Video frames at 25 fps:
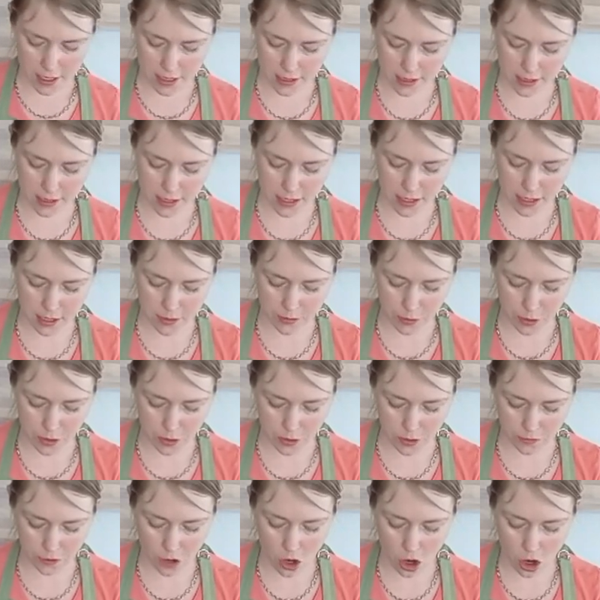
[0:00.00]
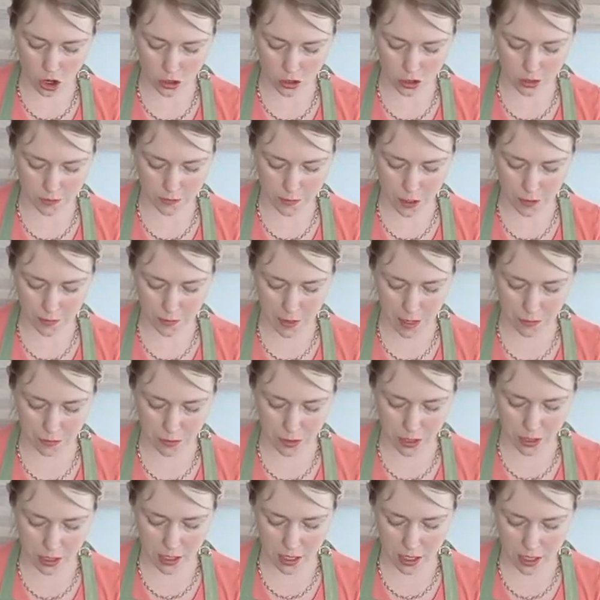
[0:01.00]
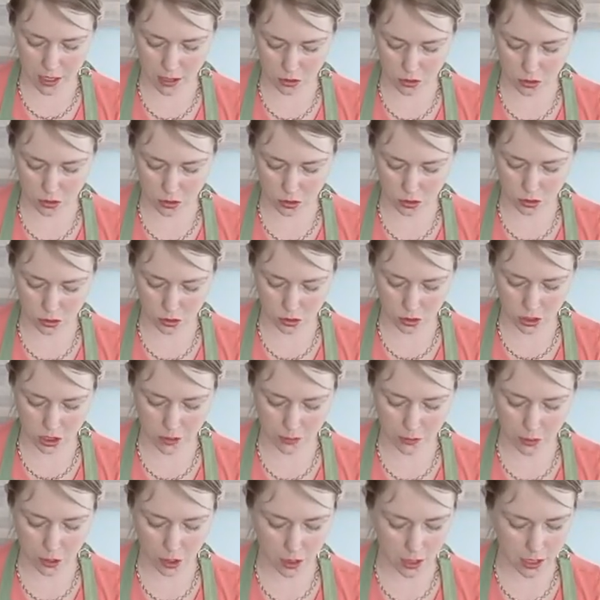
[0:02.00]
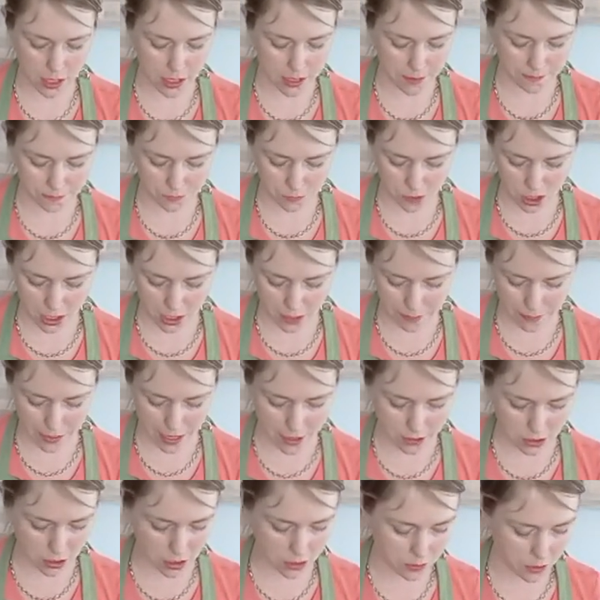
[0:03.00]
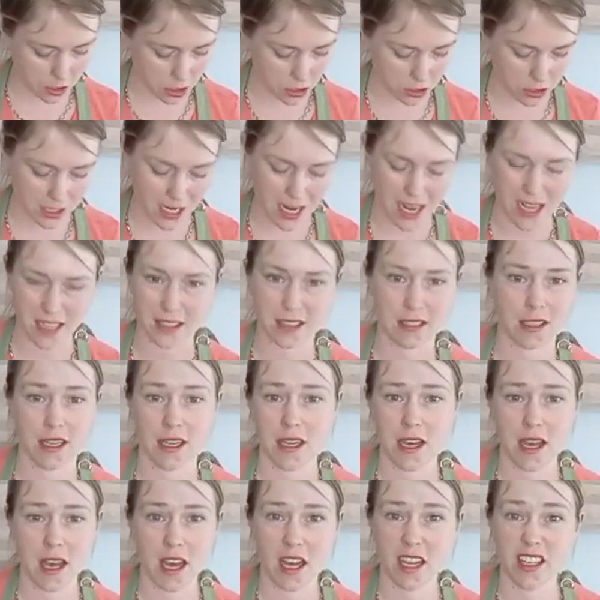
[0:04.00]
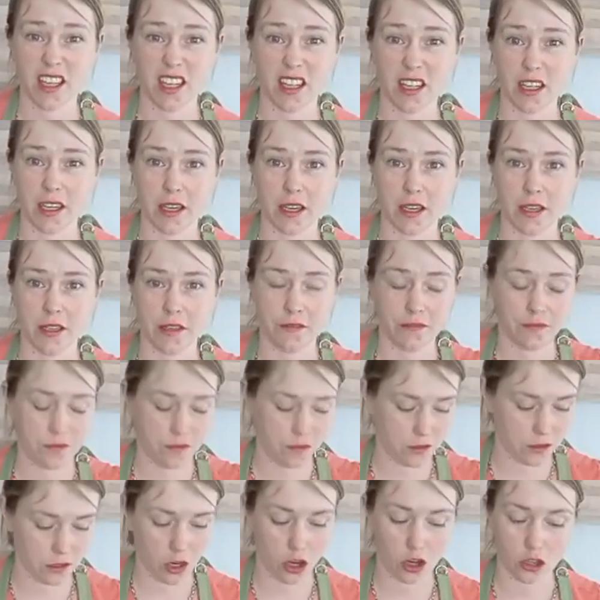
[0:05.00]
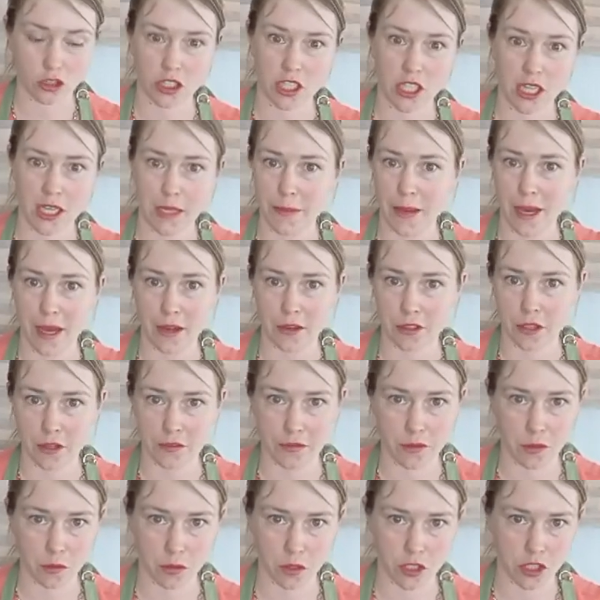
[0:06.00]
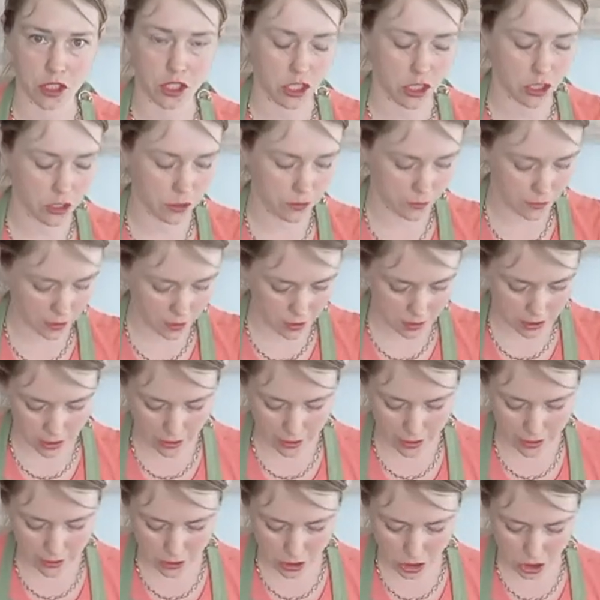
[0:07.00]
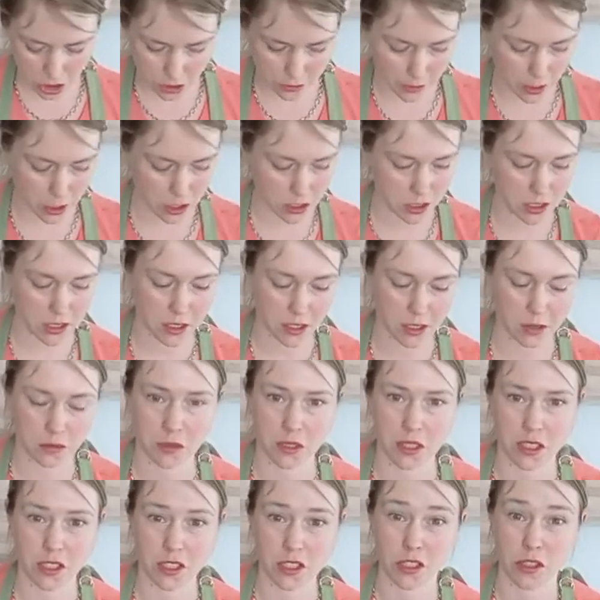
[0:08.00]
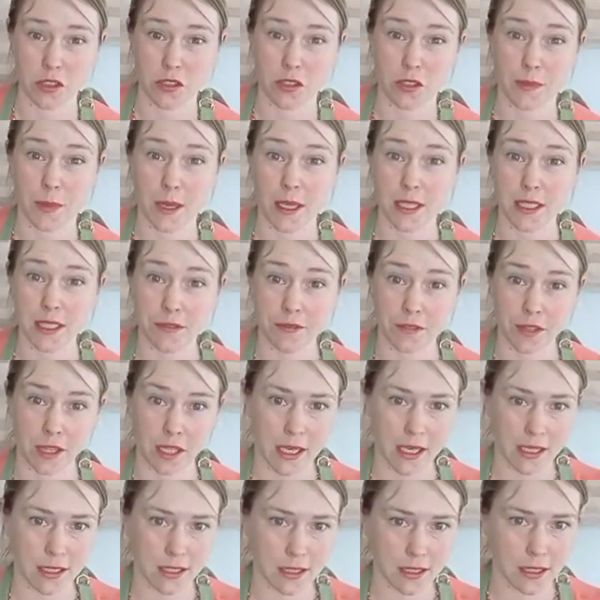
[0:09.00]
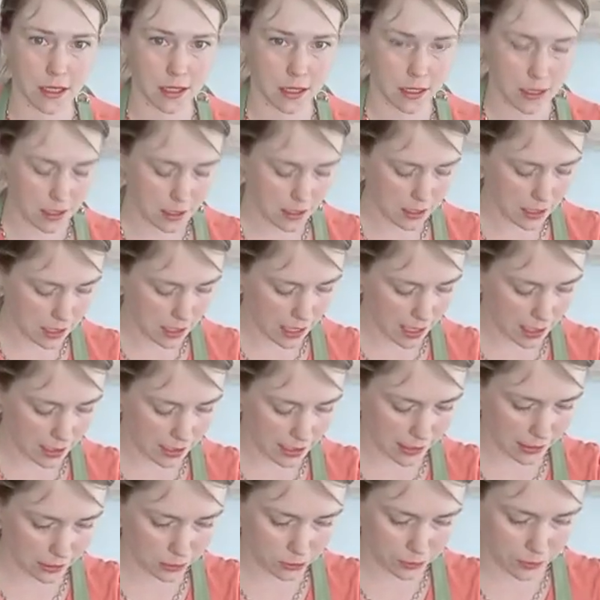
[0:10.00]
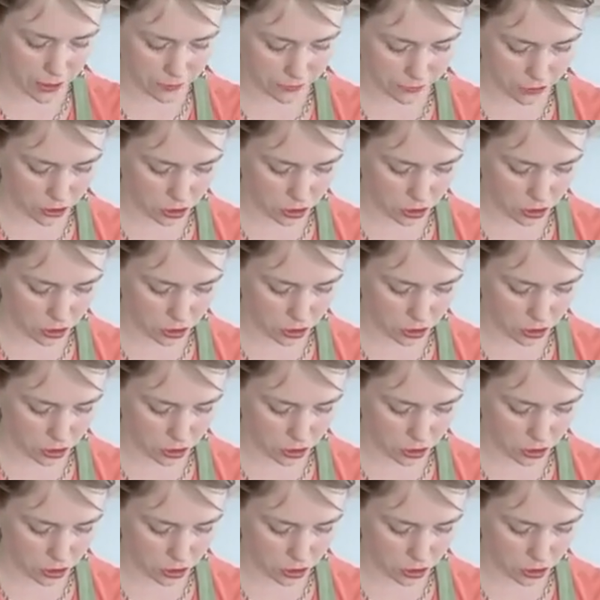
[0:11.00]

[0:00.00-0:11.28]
a teaspoon of hot smoked paprika or chipotle chili powder, but you could add another kind of hot chili powder if you wanted to. I don't add too much because I don't want it too spicy for the kids. And a little bit